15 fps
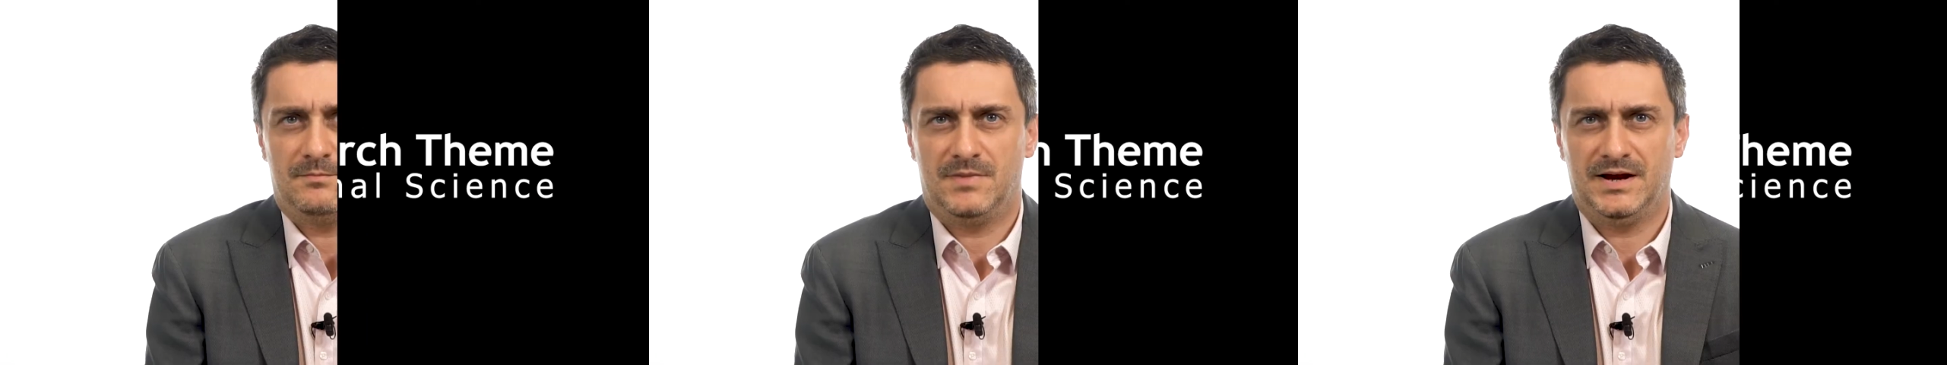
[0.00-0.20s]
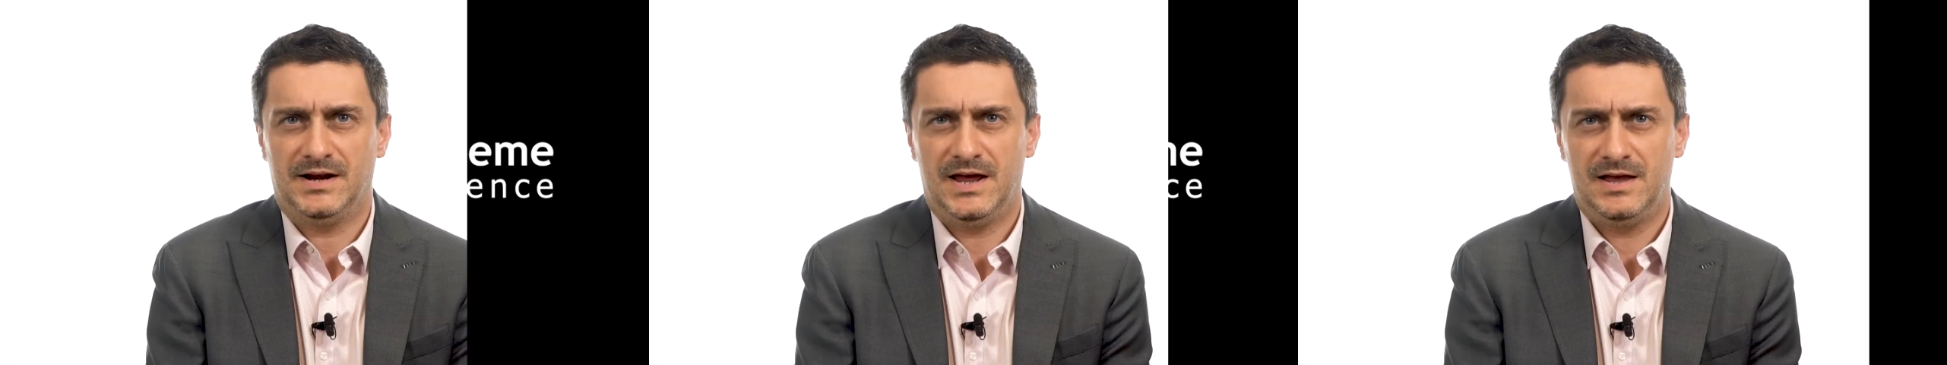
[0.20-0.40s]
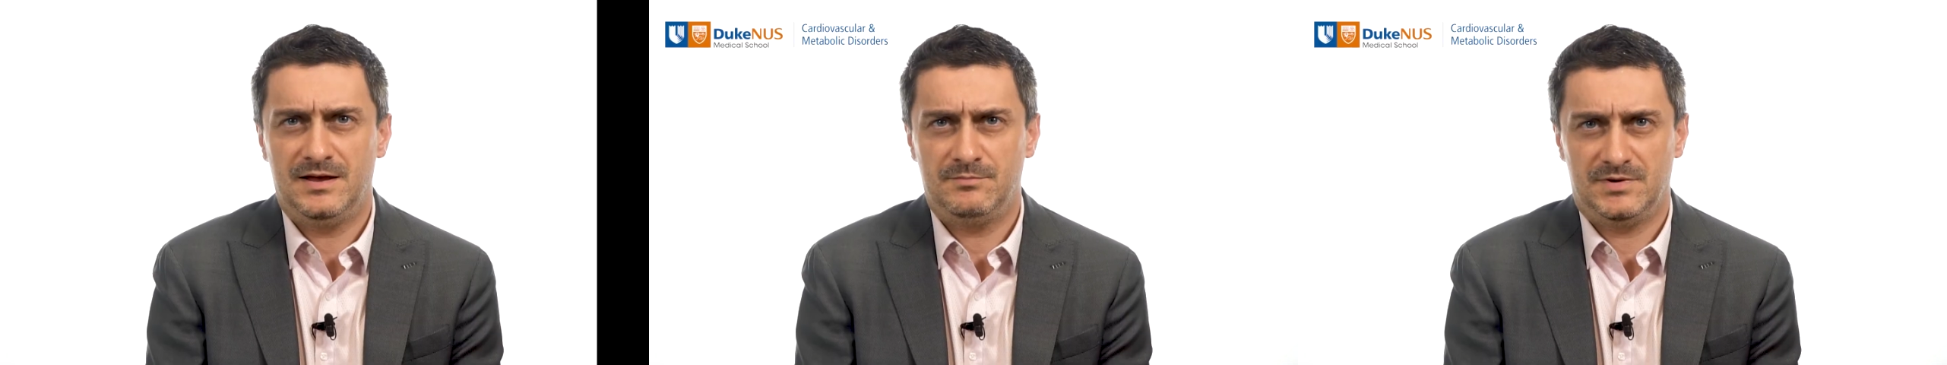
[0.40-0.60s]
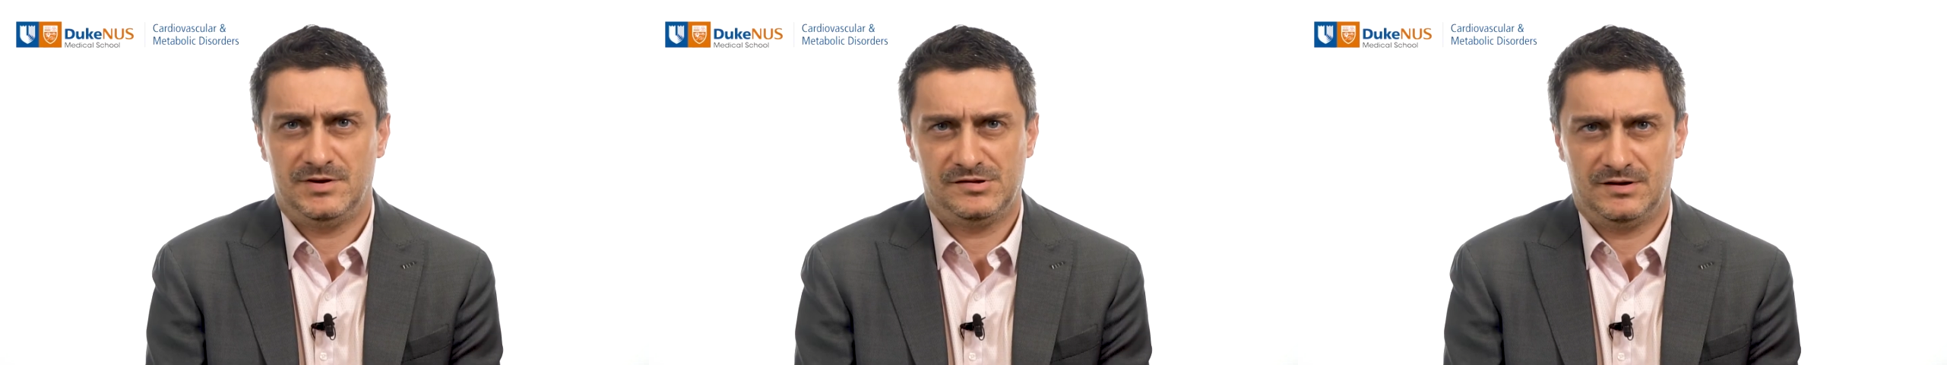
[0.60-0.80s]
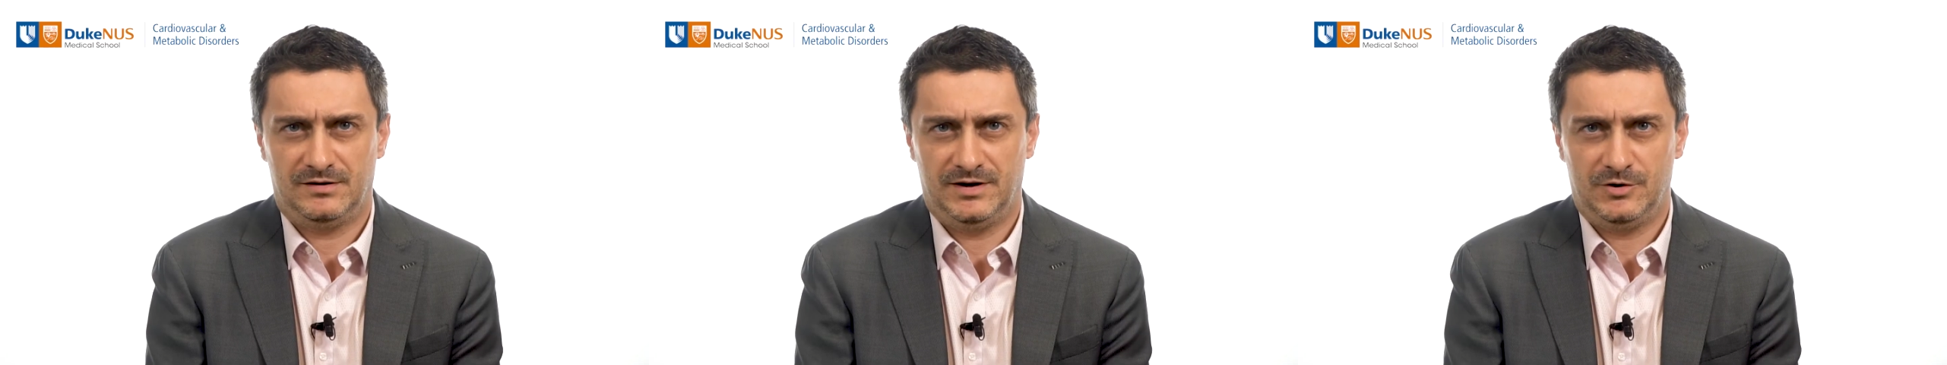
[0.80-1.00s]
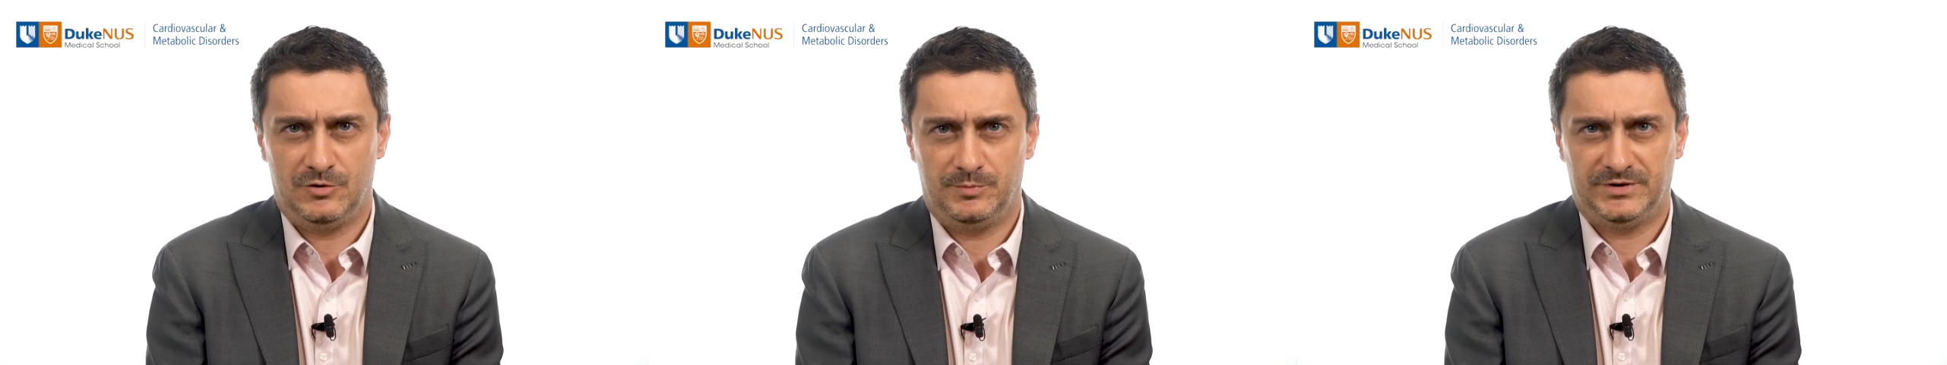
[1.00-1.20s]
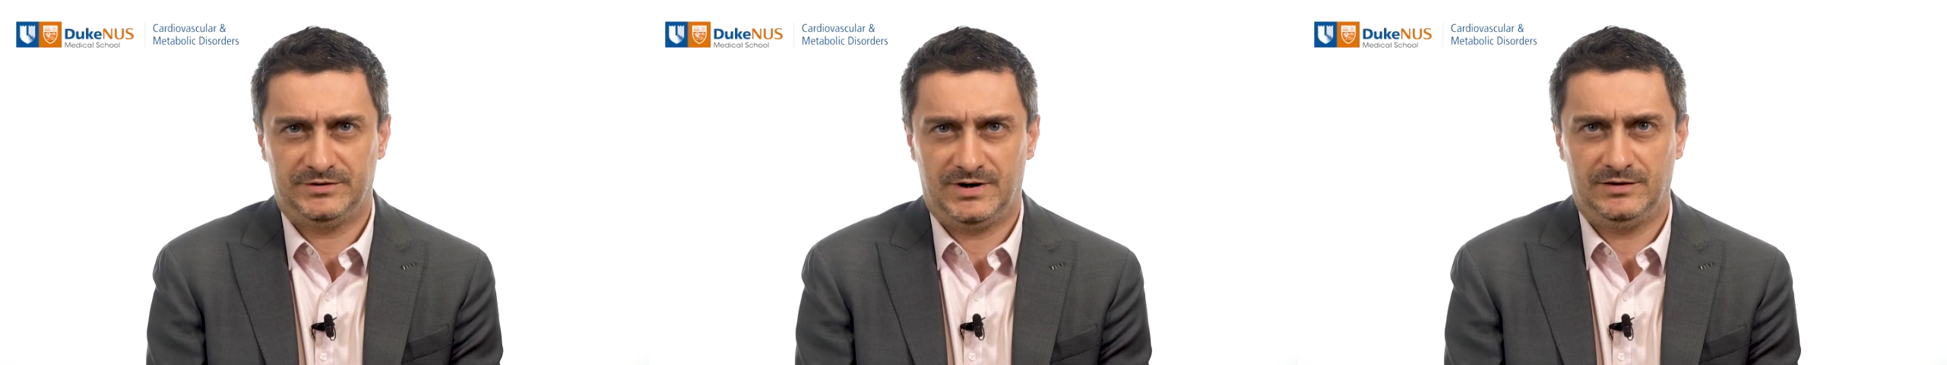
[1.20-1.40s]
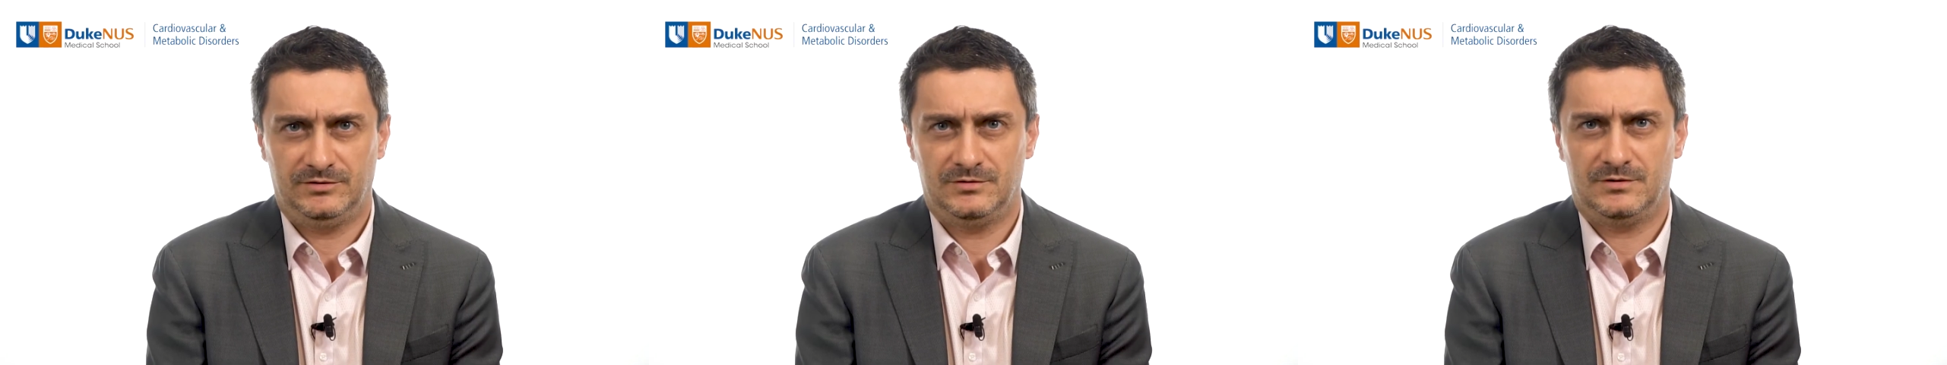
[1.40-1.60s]
My name is Enrico
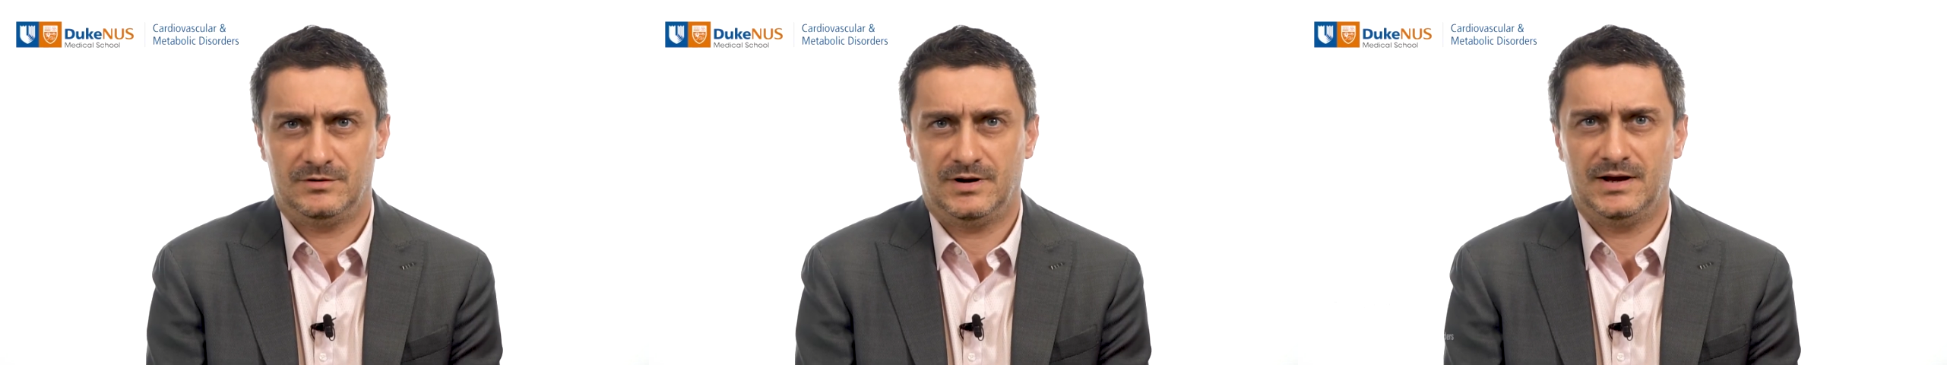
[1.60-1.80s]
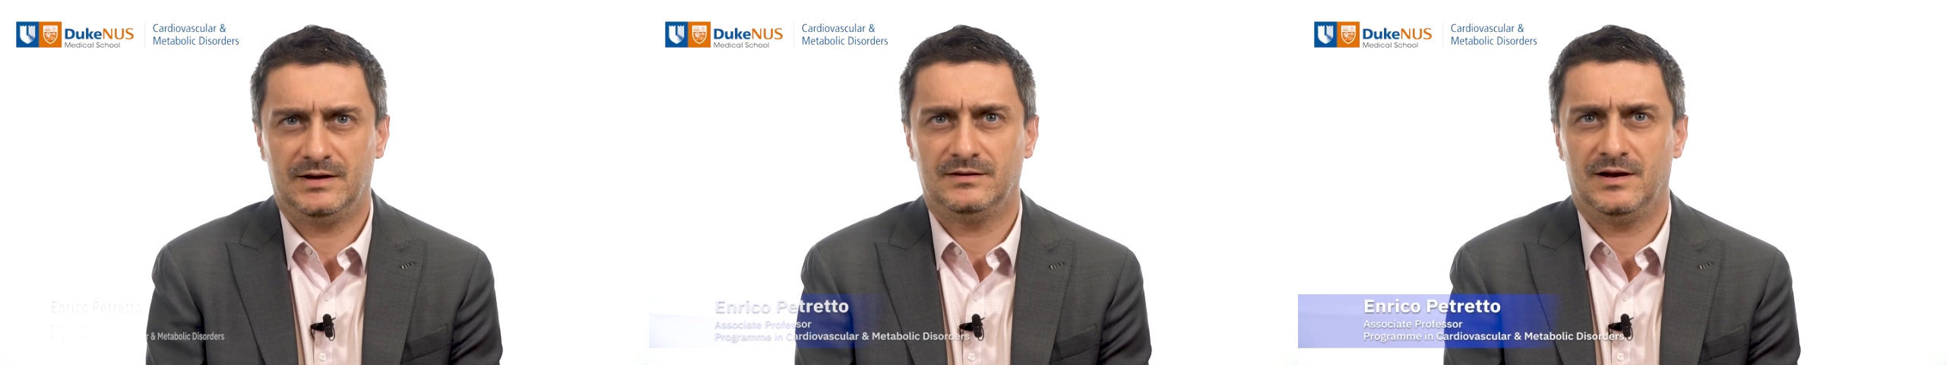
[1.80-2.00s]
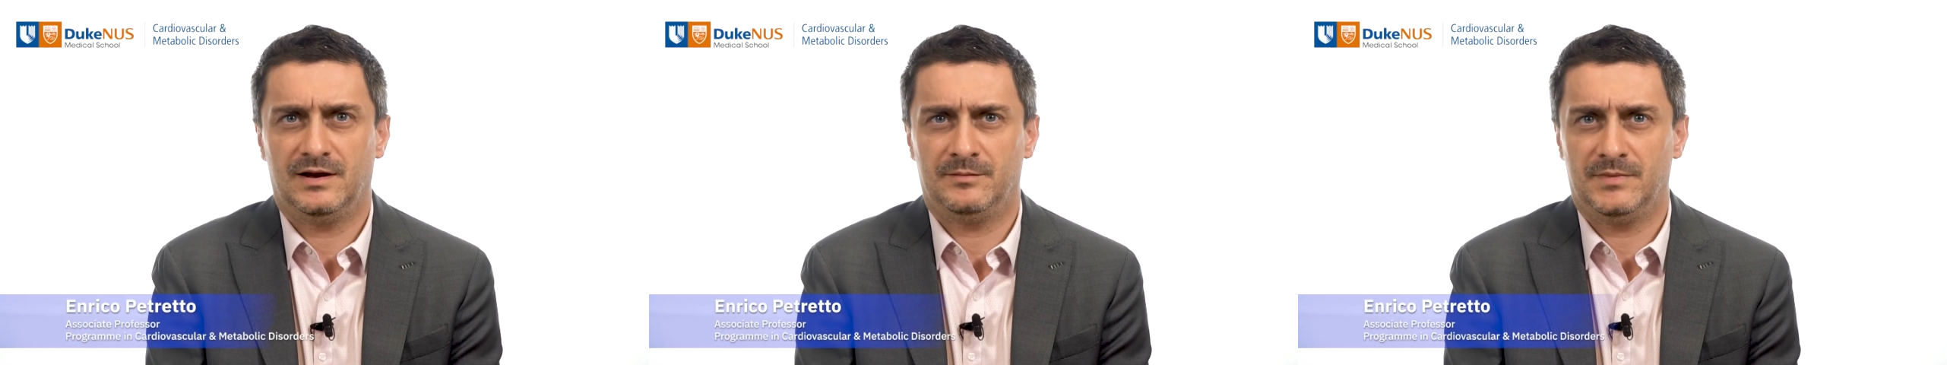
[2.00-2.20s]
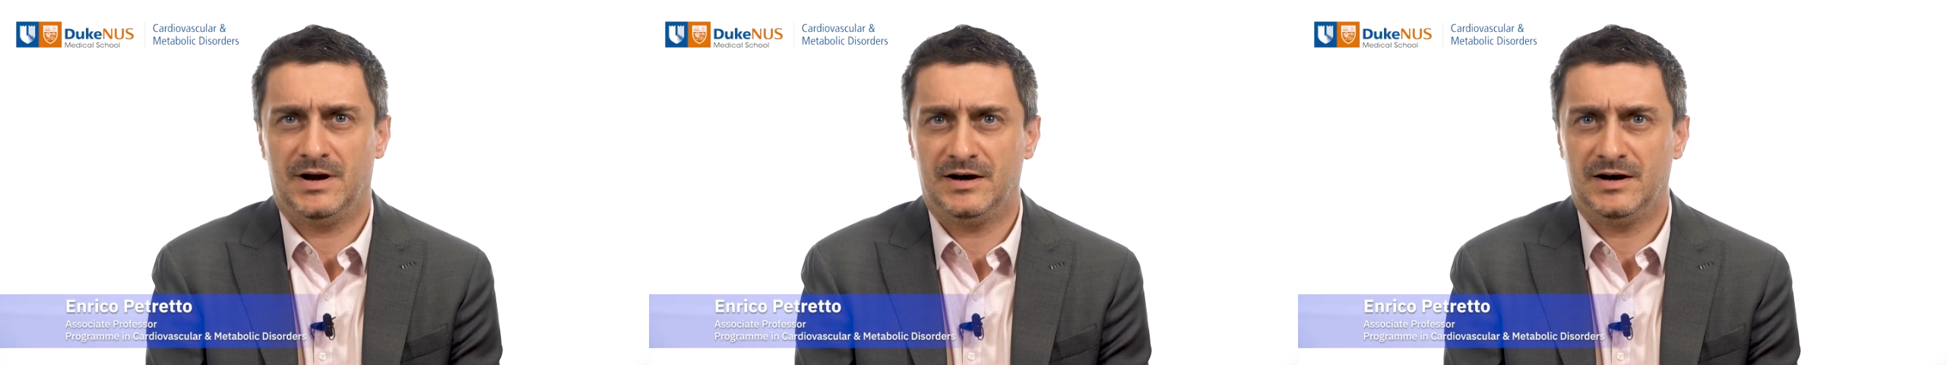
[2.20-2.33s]
Petretto and I'm